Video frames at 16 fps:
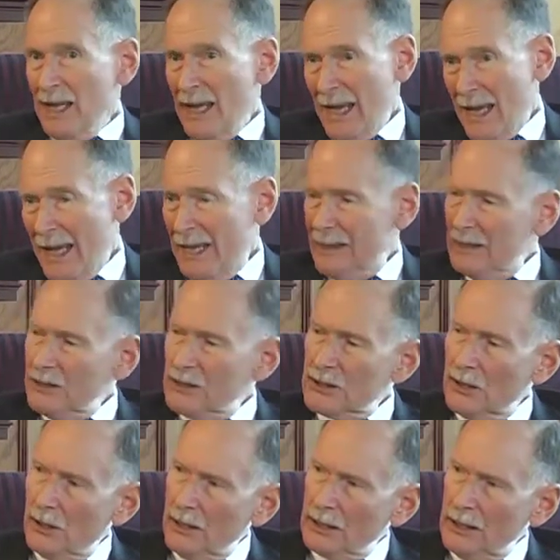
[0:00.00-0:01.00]
and in
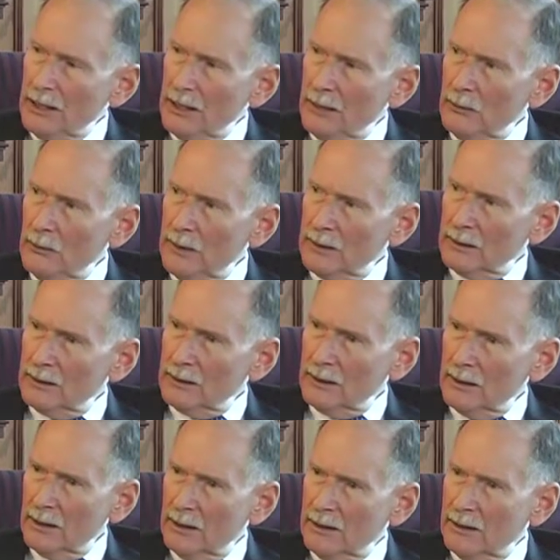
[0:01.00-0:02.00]
talking with
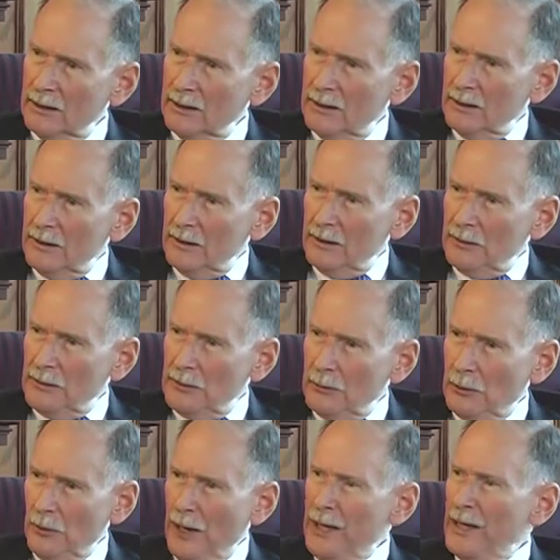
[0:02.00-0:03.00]
the
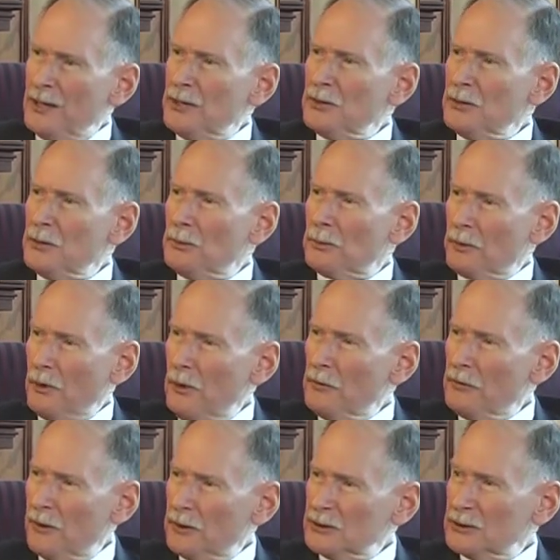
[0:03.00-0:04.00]
brand new
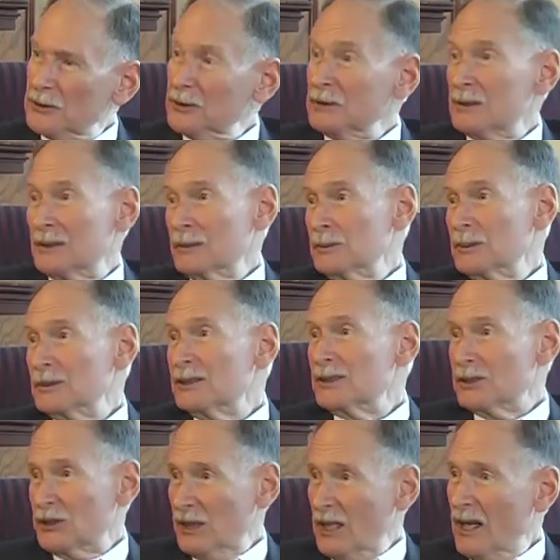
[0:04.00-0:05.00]
provost, who still was
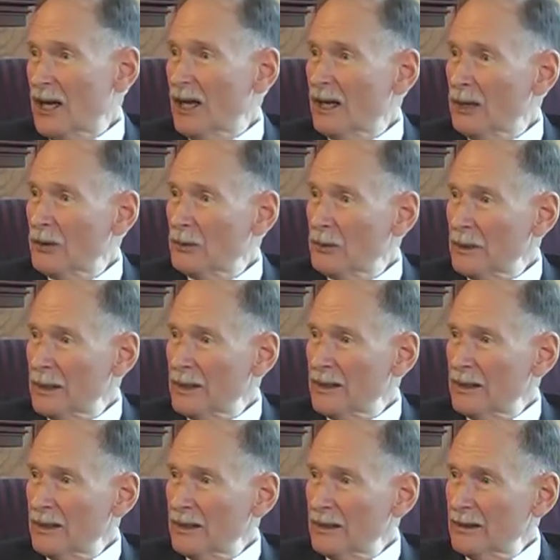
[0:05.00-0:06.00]
in Chicago
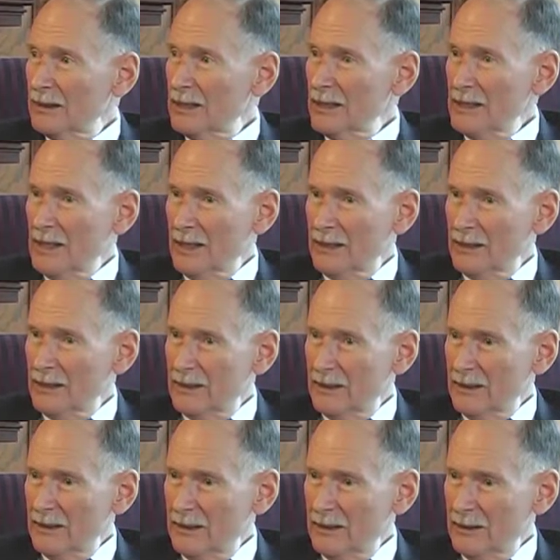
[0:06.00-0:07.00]
when he and
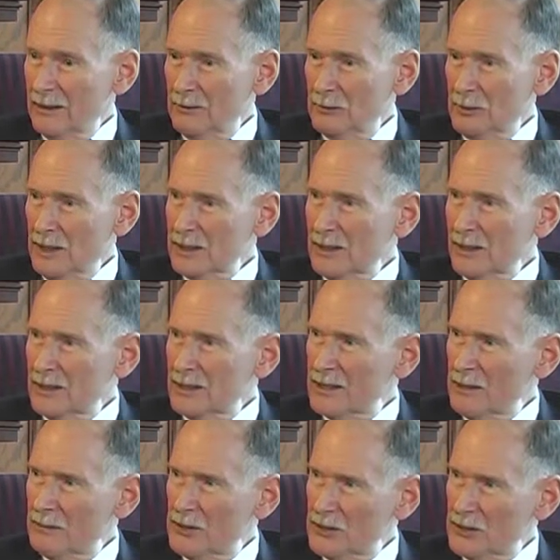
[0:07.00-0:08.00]
President
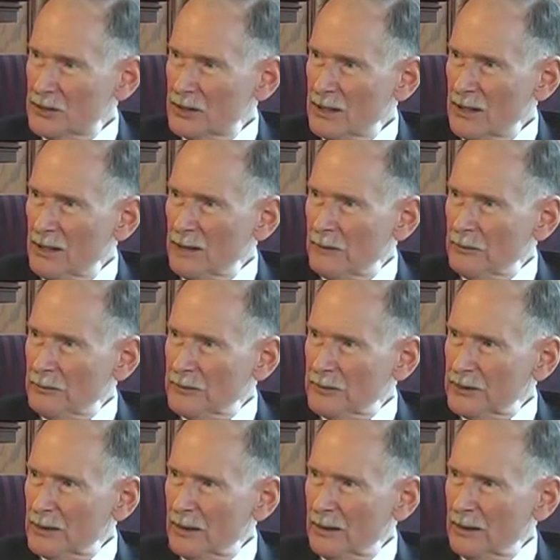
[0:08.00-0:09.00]
Simmons
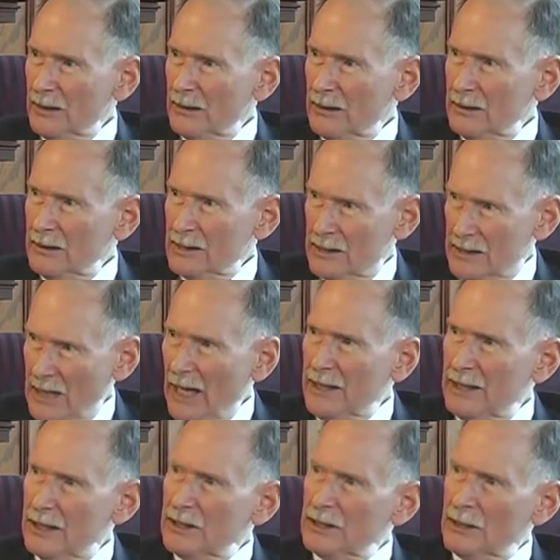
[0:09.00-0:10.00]

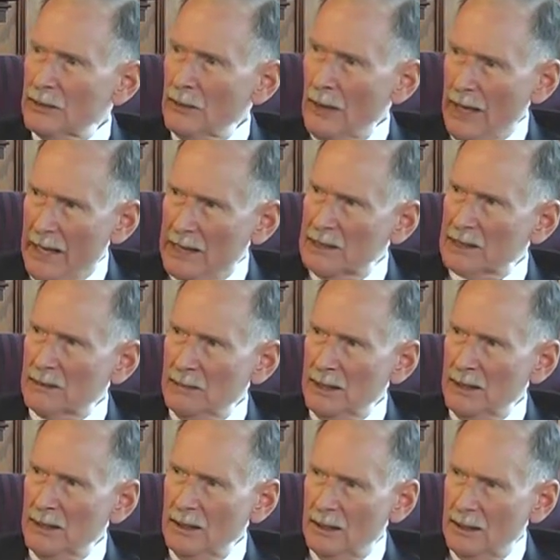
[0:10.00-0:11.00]
decided to ask
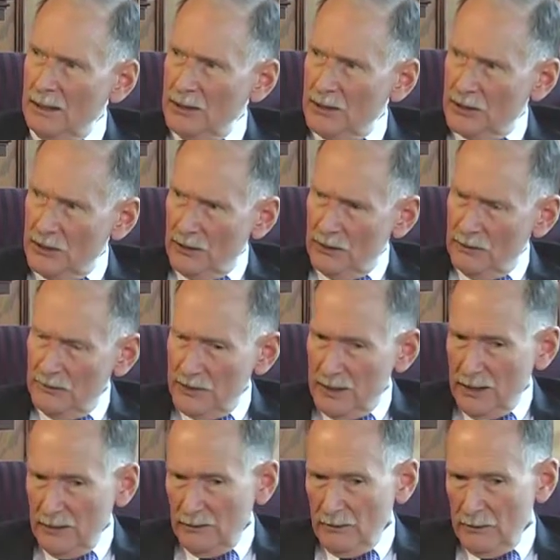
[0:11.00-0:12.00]
me to serve as
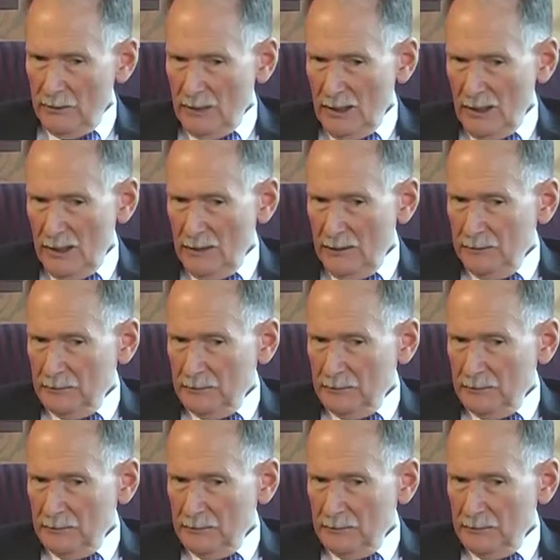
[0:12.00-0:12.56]
interim dean.